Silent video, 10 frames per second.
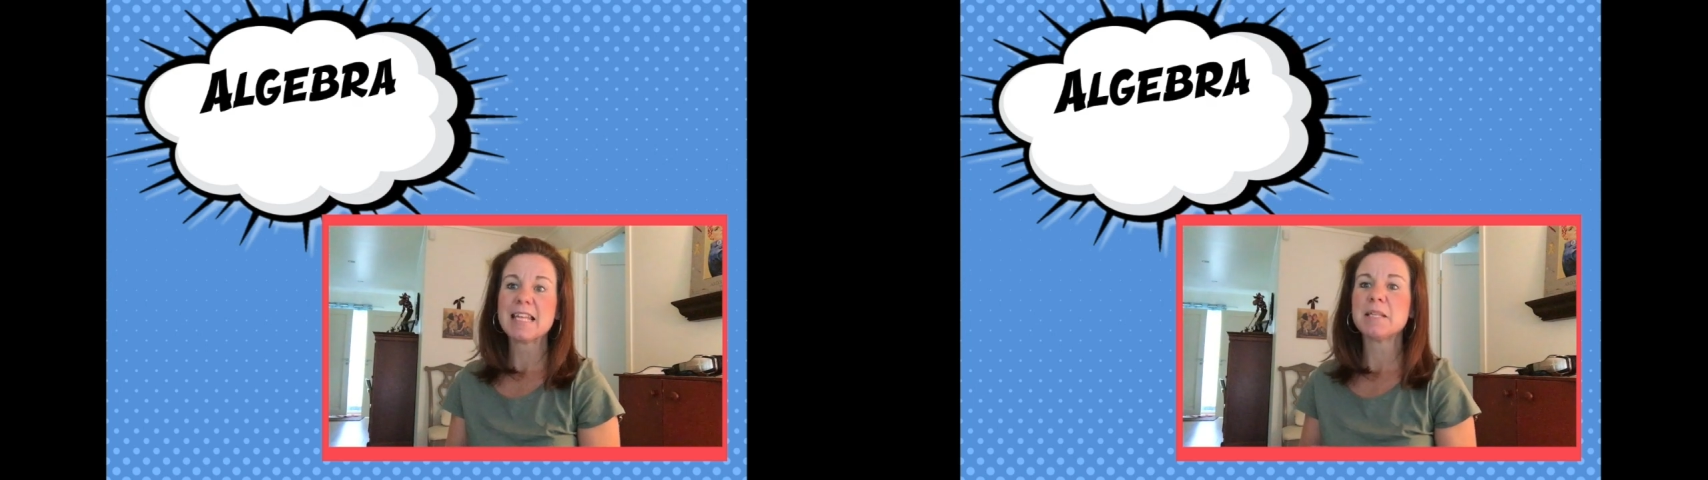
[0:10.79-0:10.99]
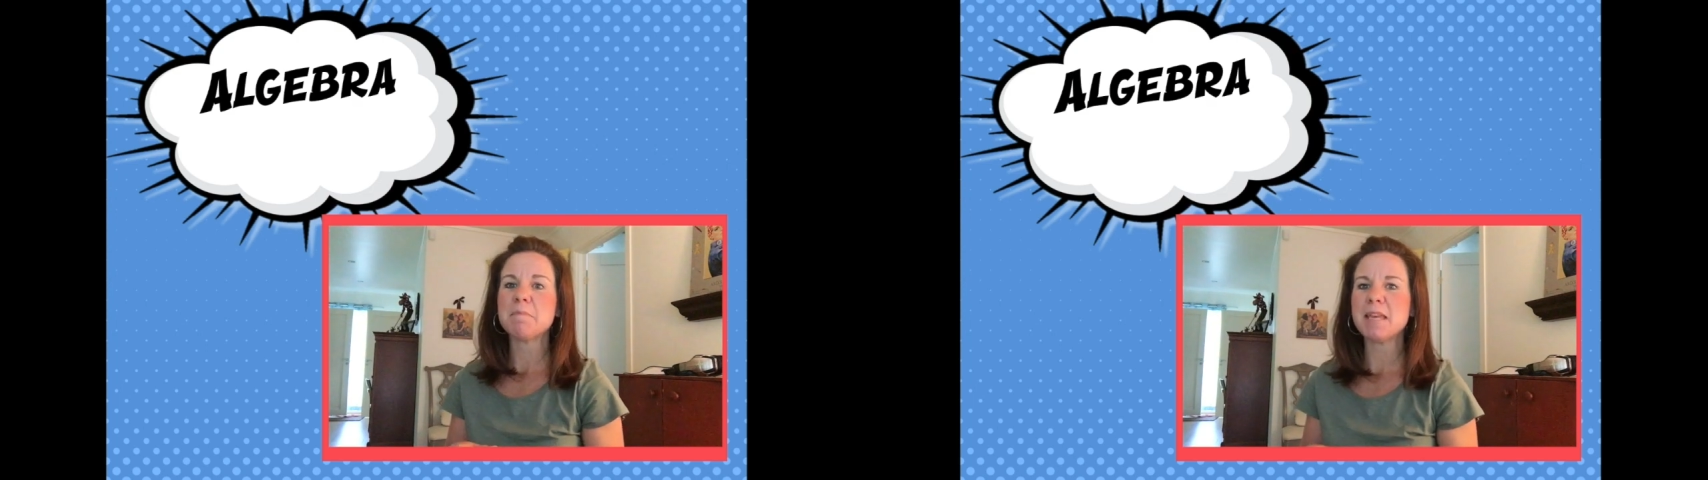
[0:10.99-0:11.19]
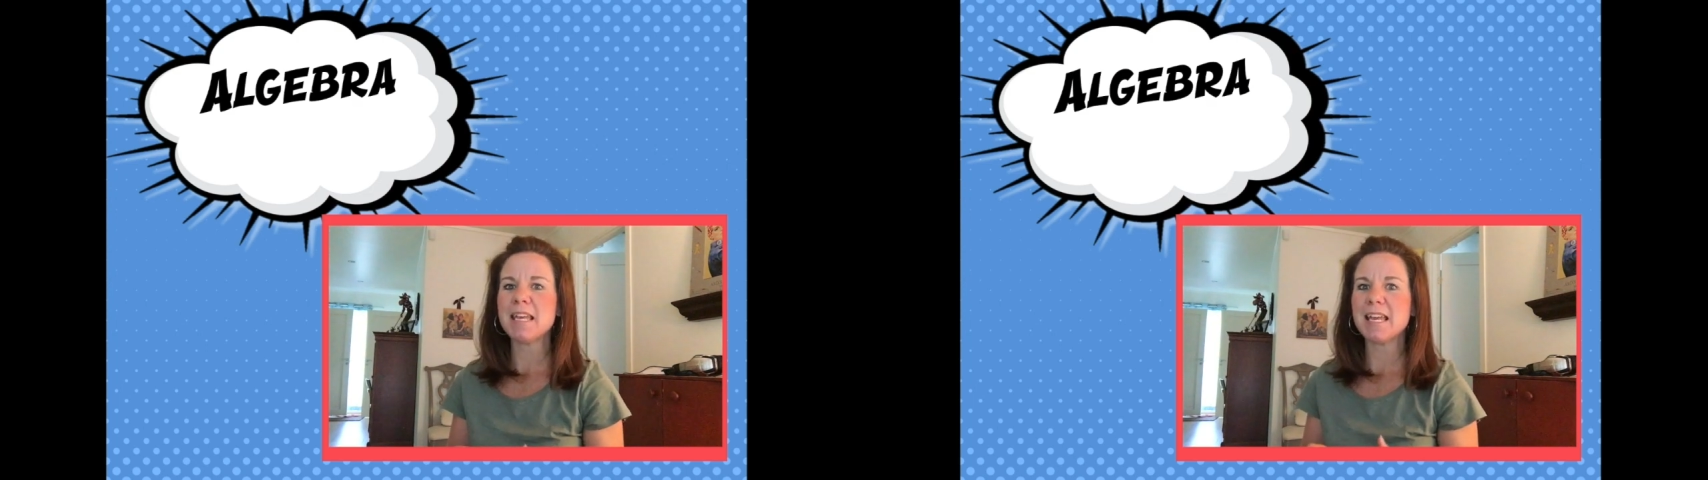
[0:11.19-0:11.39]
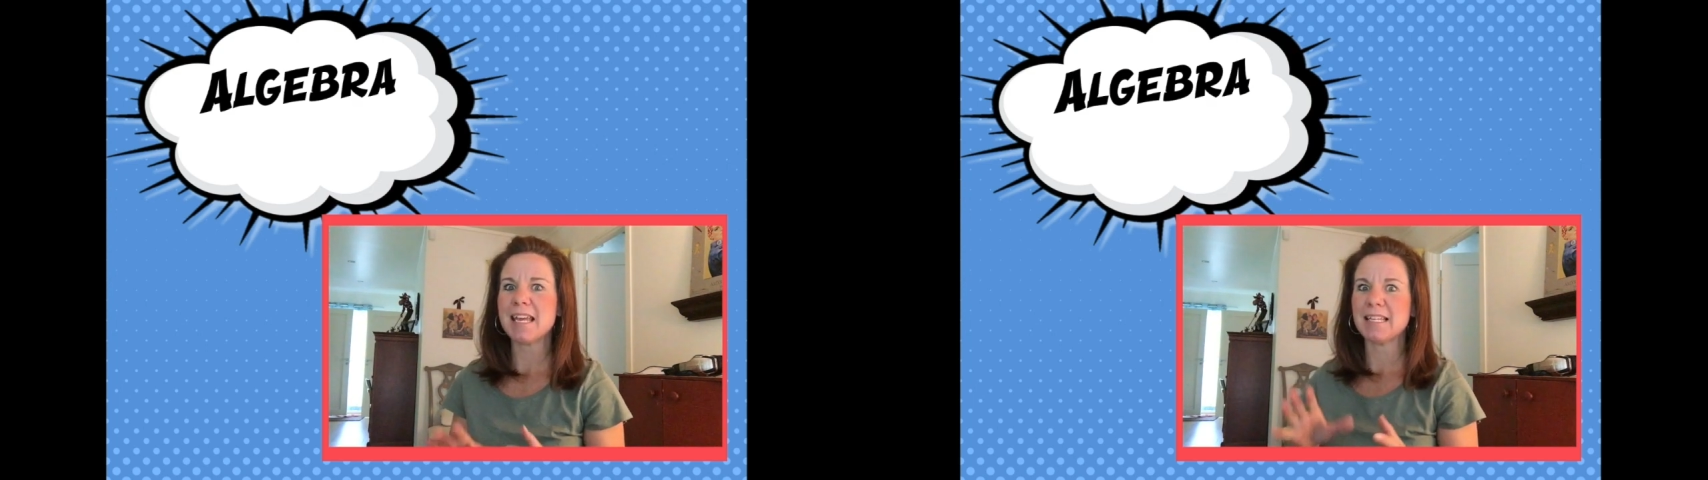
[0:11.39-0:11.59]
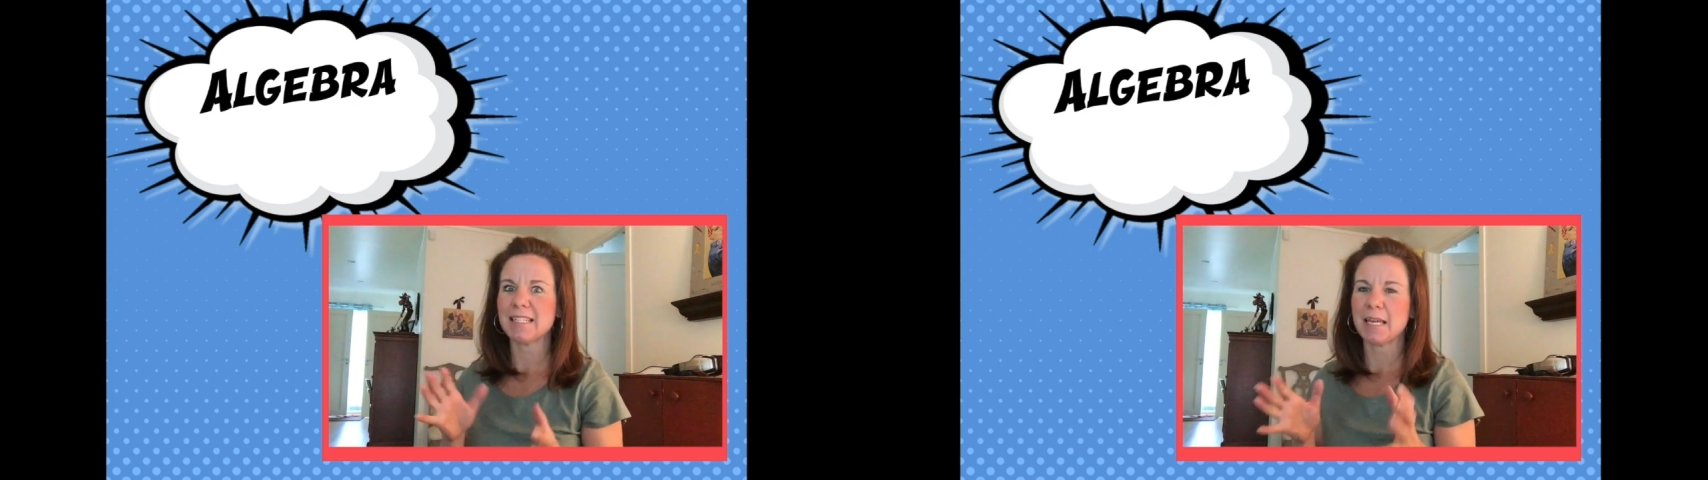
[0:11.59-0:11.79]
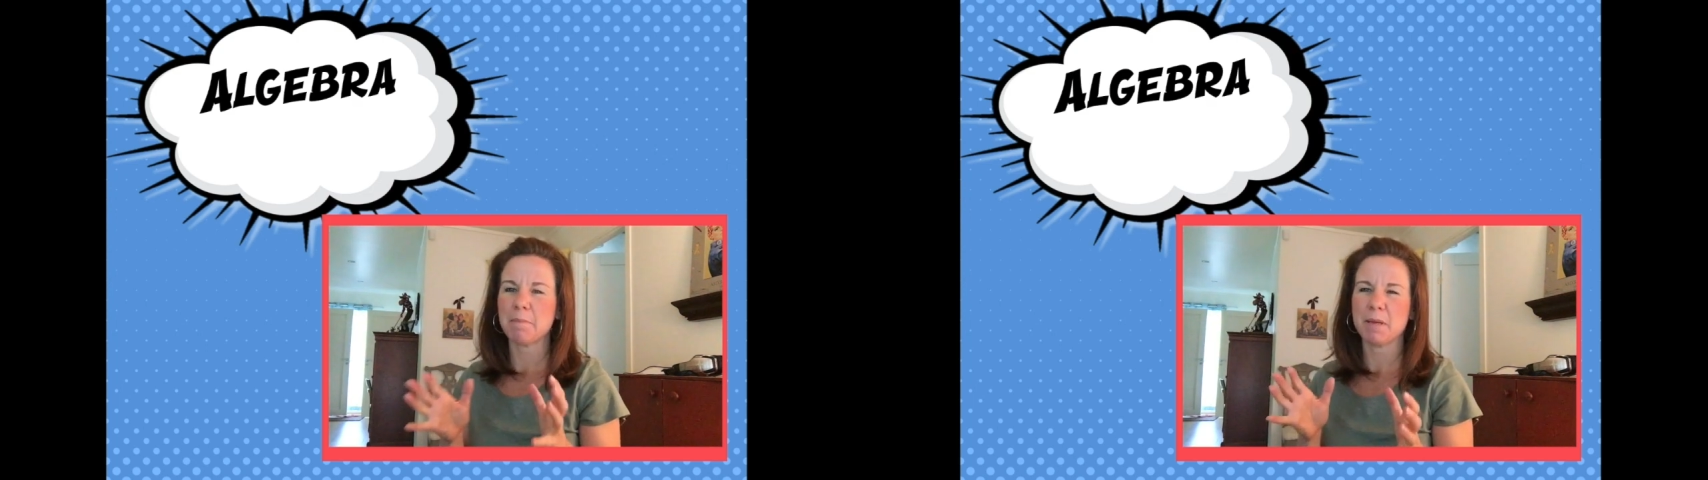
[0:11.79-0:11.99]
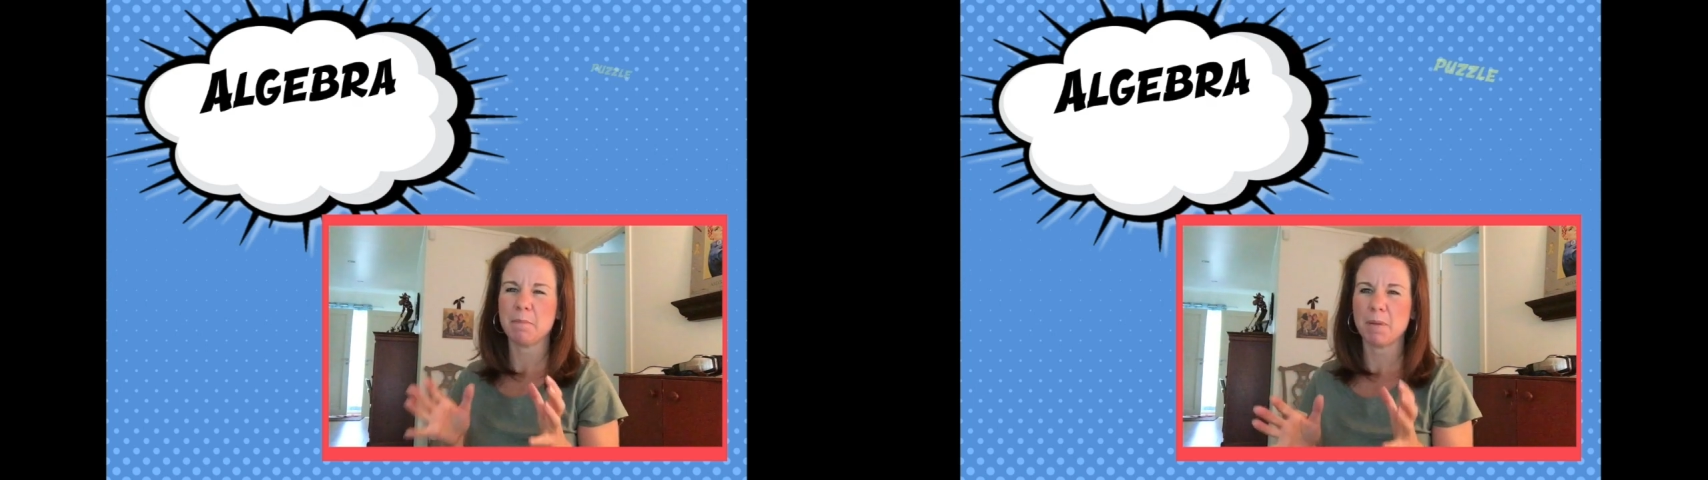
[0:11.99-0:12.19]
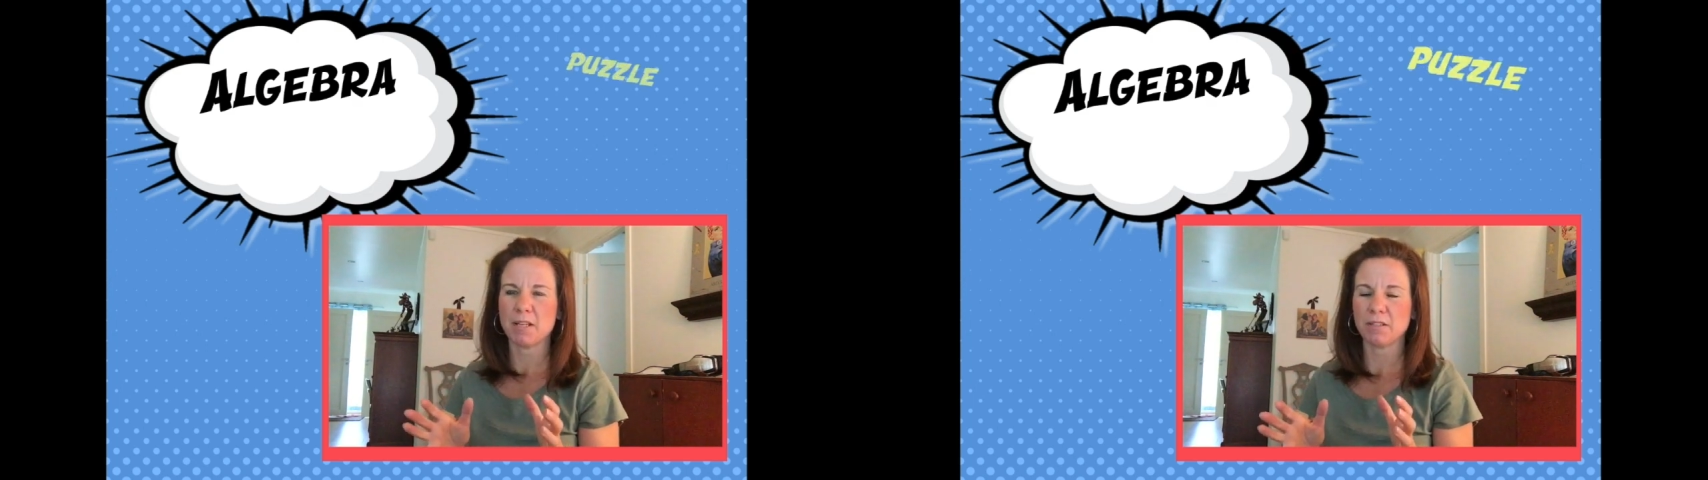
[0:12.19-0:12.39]
To me, it's like a big
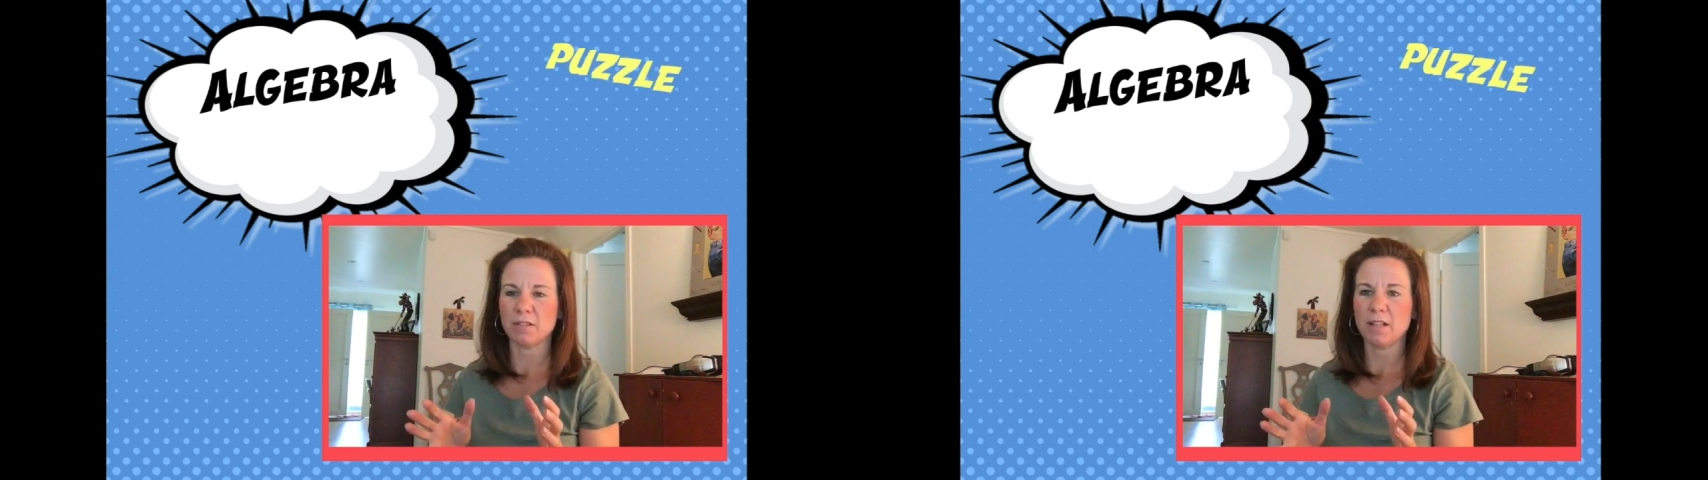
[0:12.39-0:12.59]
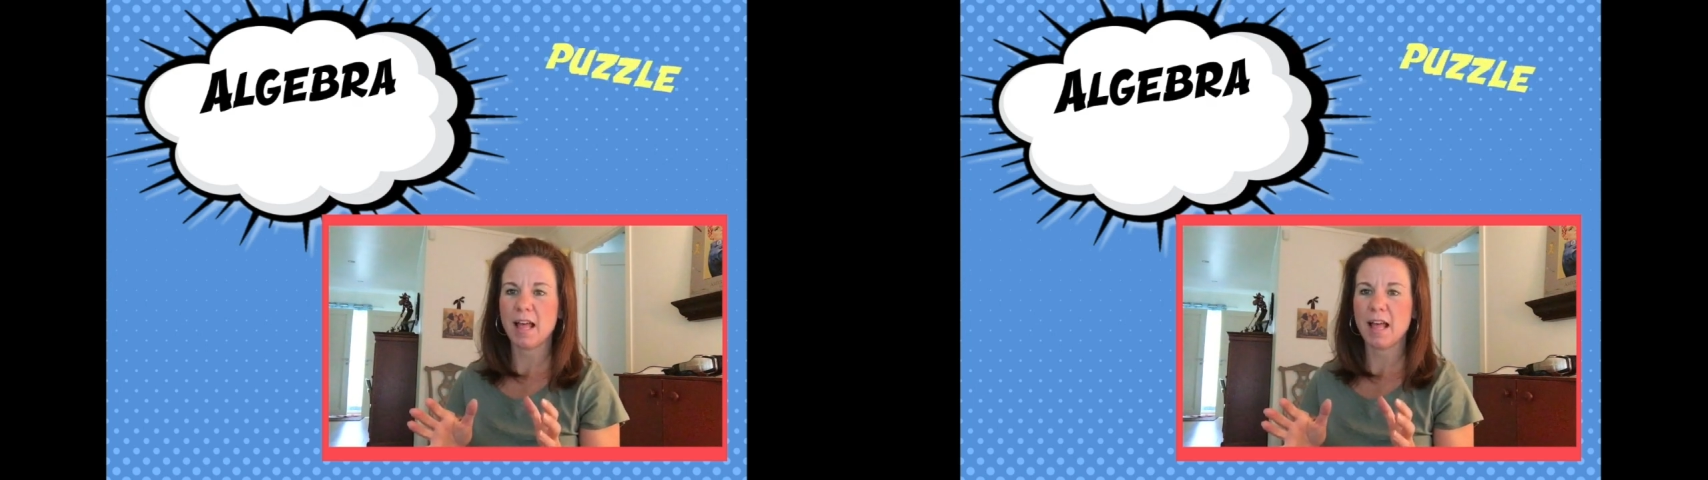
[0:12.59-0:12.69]
puzzle.